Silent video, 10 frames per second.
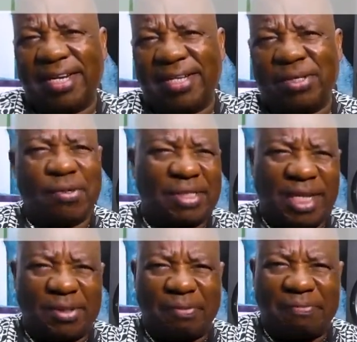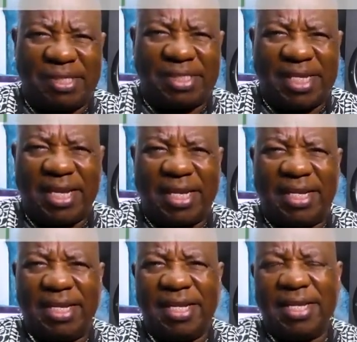youngsters of this day,
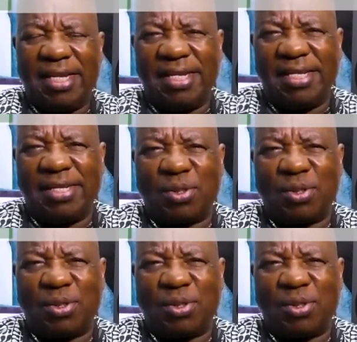the